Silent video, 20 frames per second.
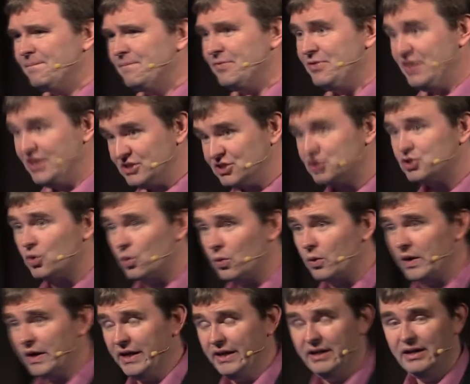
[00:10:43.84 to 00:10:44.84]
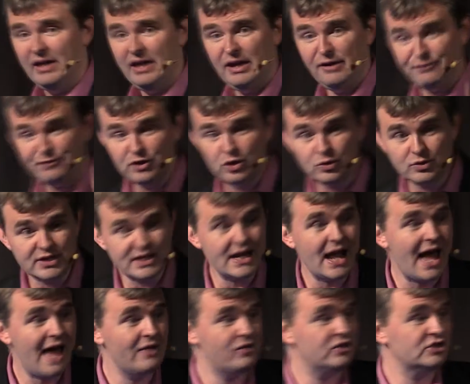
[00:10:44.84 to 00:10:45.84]
this story, if you
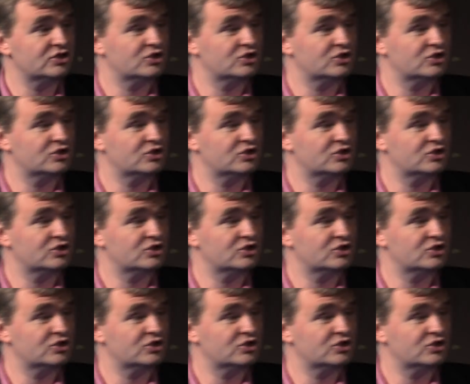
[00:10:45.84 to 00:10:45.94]
deny this